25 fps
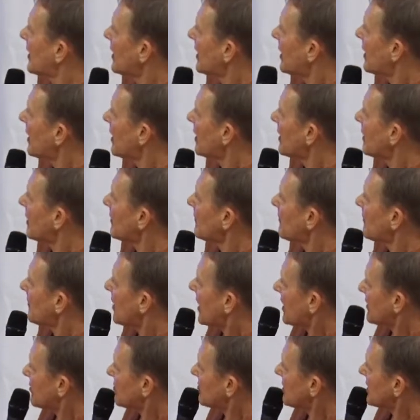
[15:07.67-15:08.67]

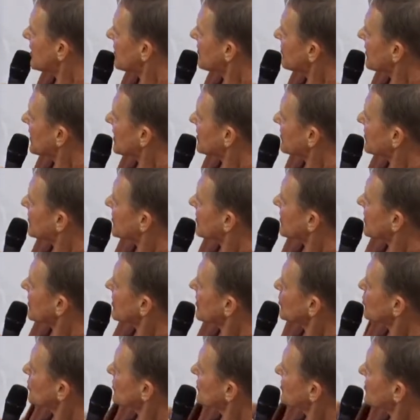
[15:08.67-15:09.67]
I think that
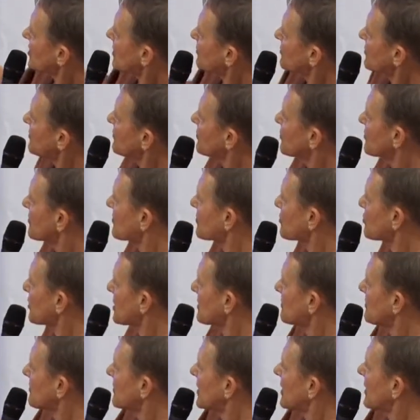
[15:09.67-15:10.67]
we'll skip the first
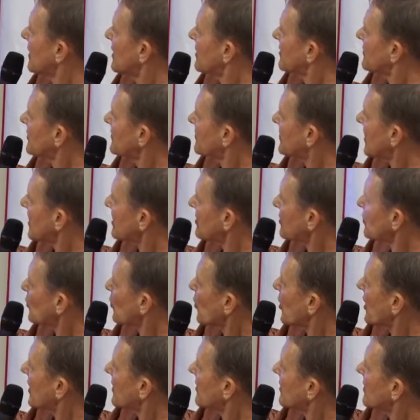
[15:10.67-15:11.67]
one. The second
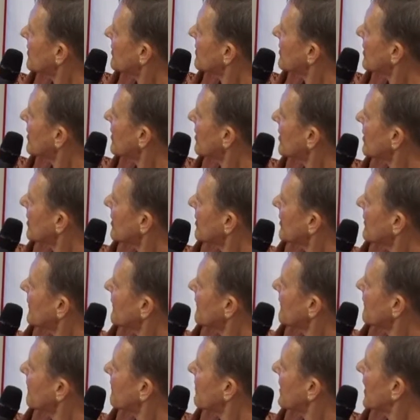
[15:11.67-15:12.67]
one,
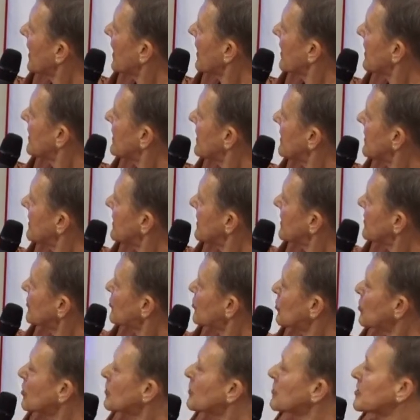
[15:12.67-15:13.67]
in
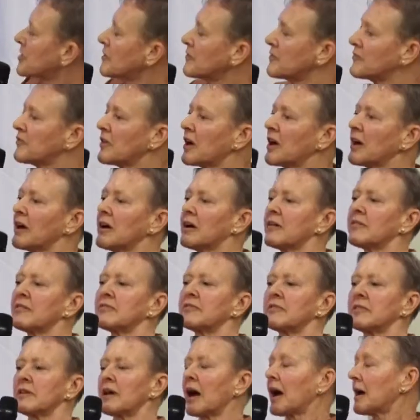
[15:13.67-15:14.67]
terms of
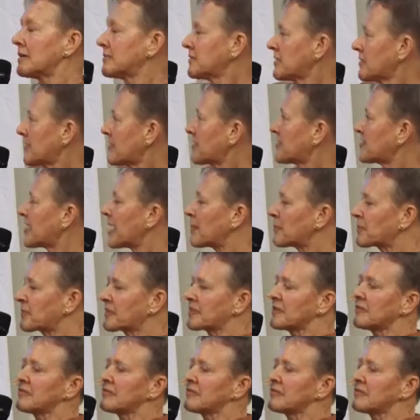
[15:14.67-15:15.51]
the steps in